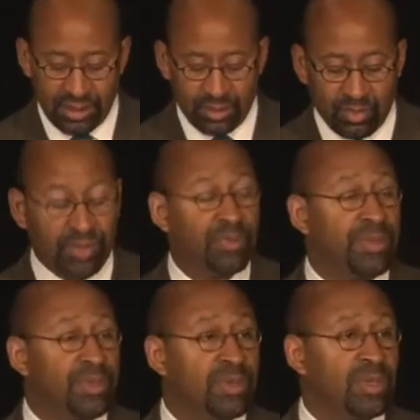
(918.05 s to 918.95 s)
to bring
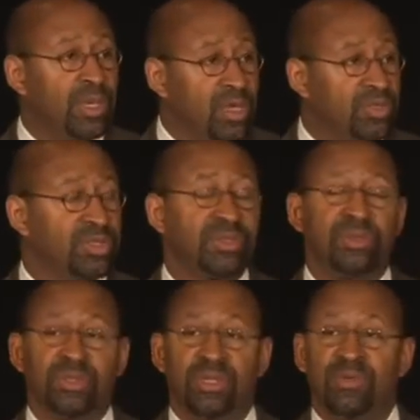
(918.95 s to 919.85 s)
people closer
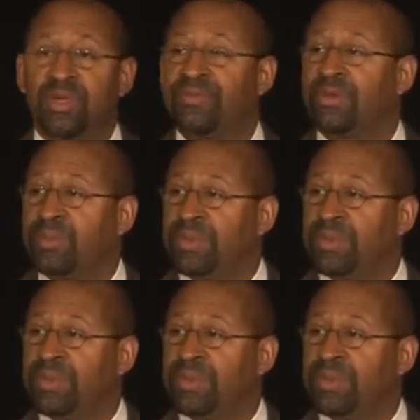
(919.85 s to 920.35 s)
to the river.